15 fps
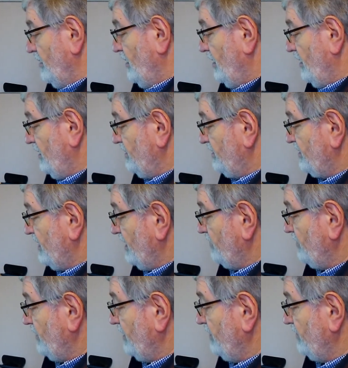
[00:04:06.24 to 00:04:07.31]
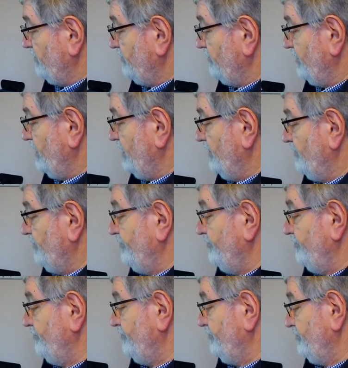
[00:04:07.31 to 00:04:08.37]
And inside we have
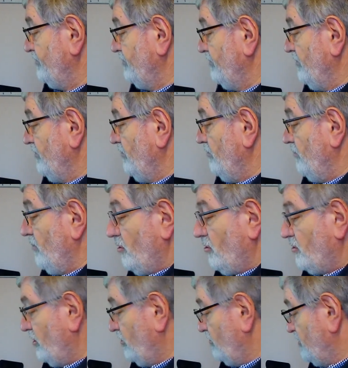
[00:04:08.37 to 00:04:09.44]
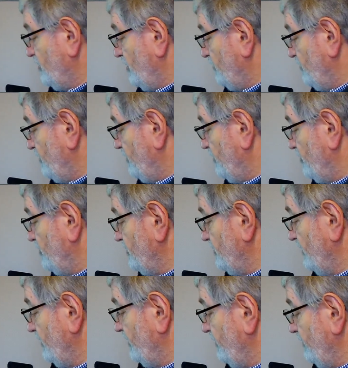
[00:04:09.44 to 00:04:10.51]
more Goldtop
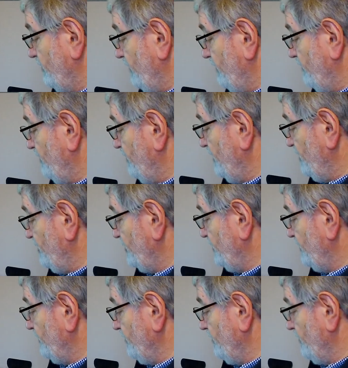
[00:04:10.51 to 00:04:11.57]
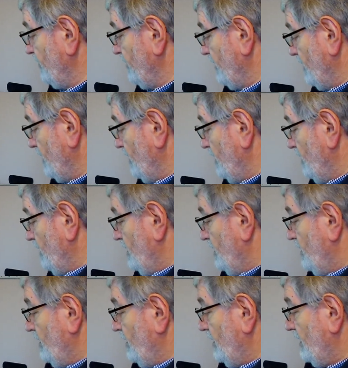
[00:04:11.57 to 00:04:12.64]
promotional information,
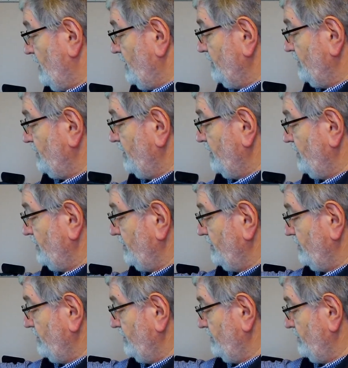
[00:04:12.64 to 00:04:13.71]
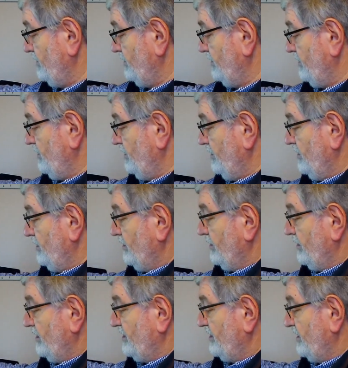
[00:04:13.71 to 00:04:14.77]
and
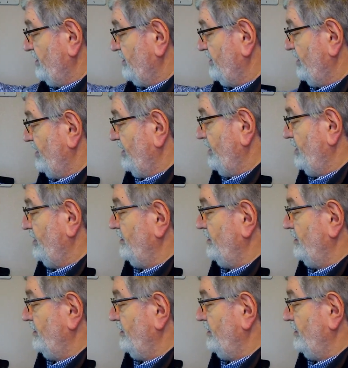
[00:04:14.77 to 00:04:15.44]
this is the